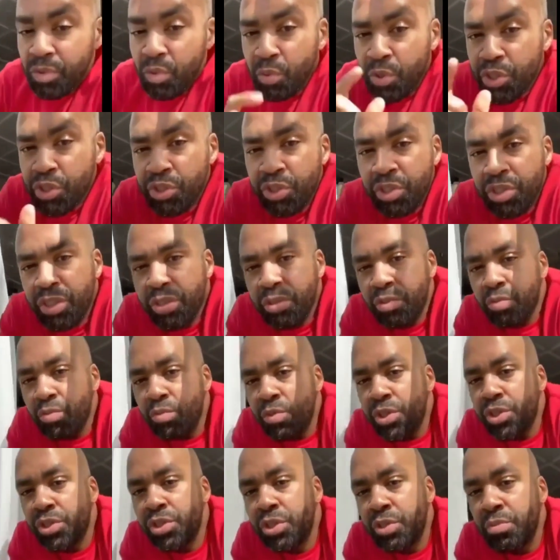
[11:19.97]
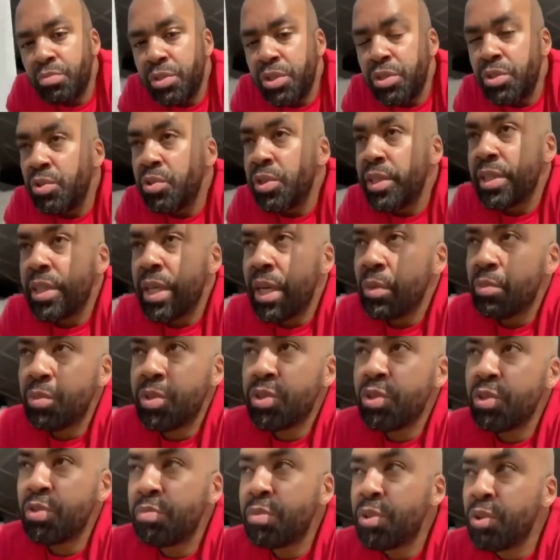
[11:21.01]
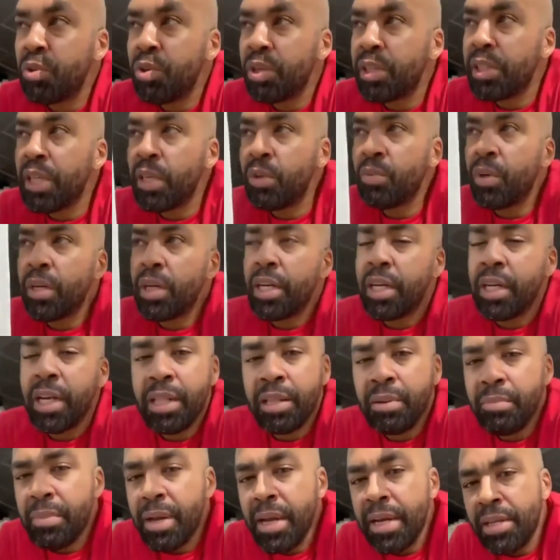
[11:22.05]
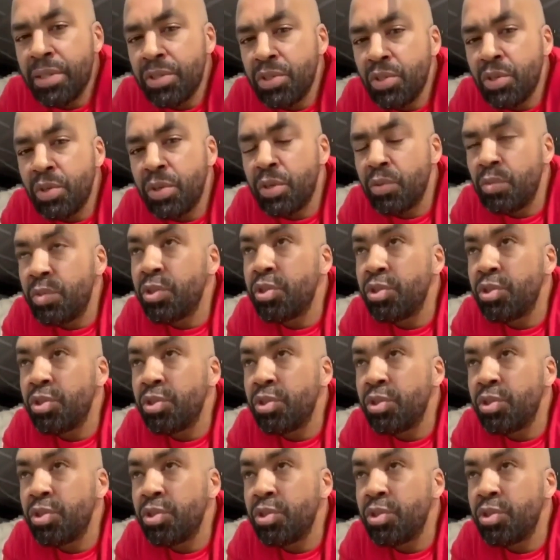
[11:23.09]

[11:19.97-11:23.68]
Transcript: We shouldn't be doing that. We shouldn't be looking at what another man is doing.